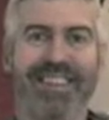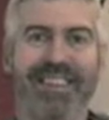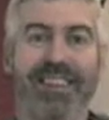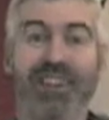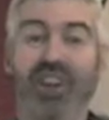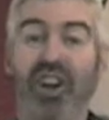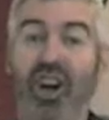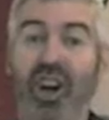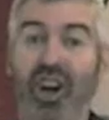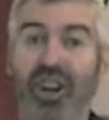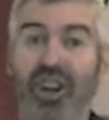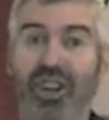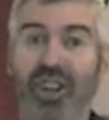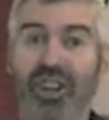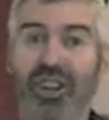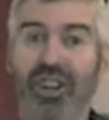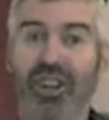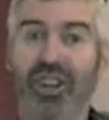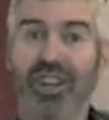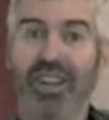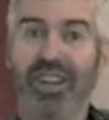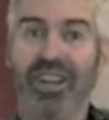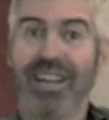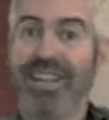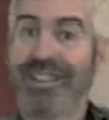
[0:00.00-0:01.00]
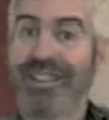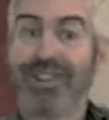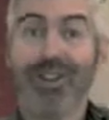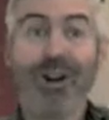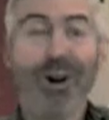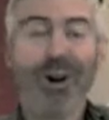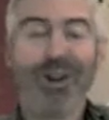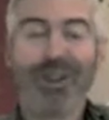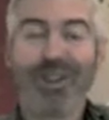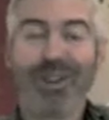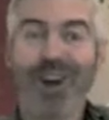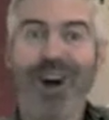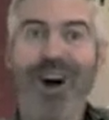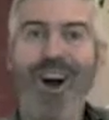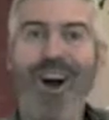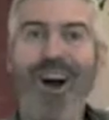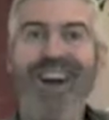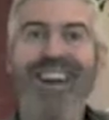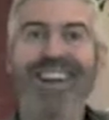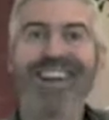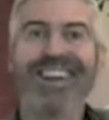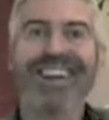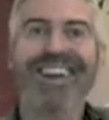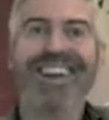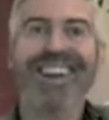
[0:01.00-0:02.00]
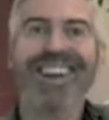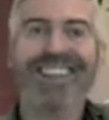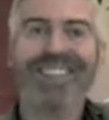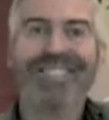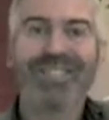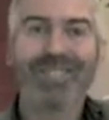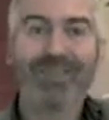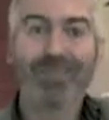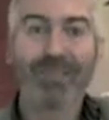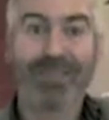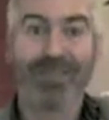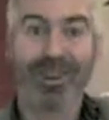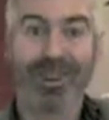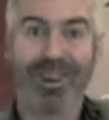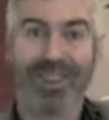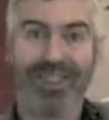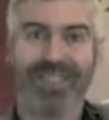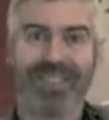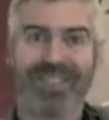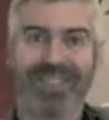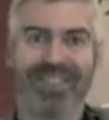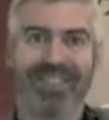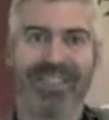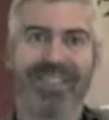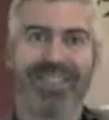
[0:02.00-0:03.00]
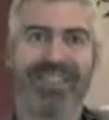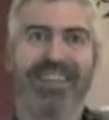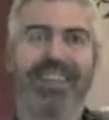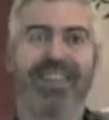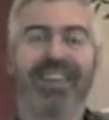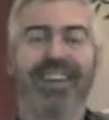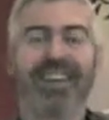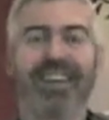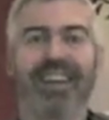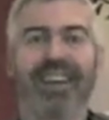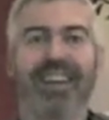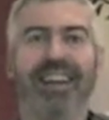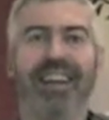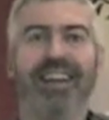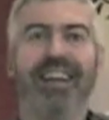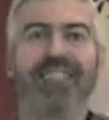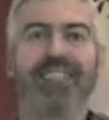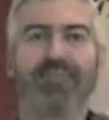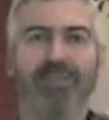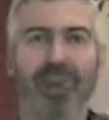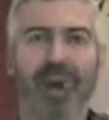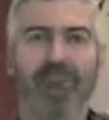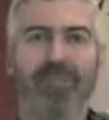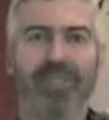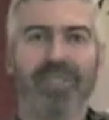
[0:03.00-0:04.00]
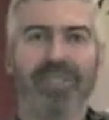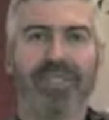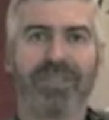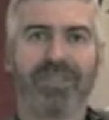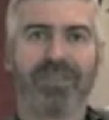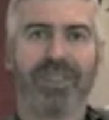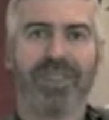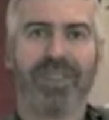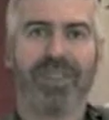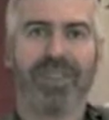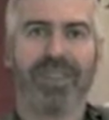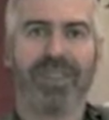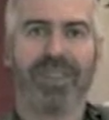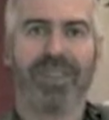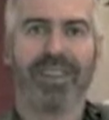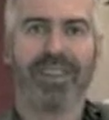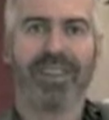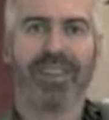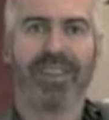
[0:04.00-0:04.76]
No, it's not dying, surprisingly. It's public speaking.